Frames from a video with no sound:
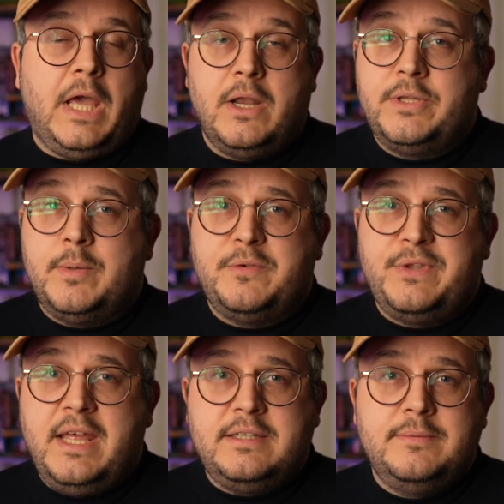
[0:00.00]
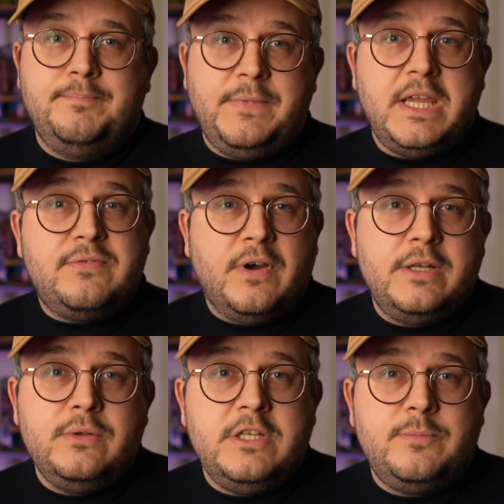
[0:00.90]
And on top of that, if I
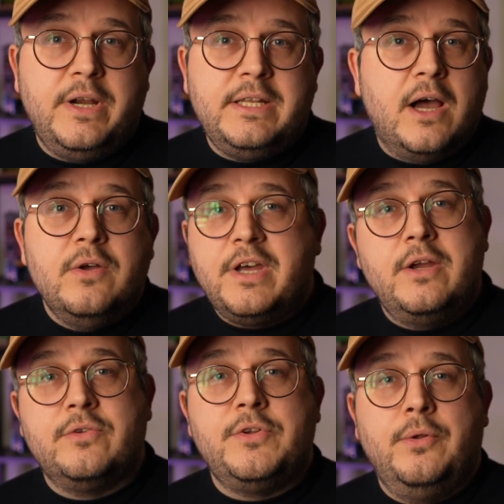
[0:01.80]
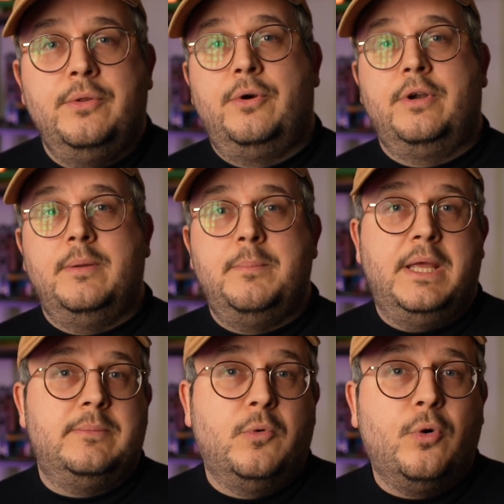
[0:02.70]
do these breakdowns, I also learn a
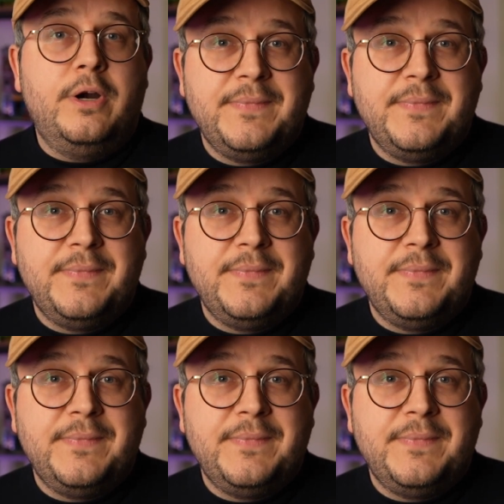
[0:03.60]
bit more,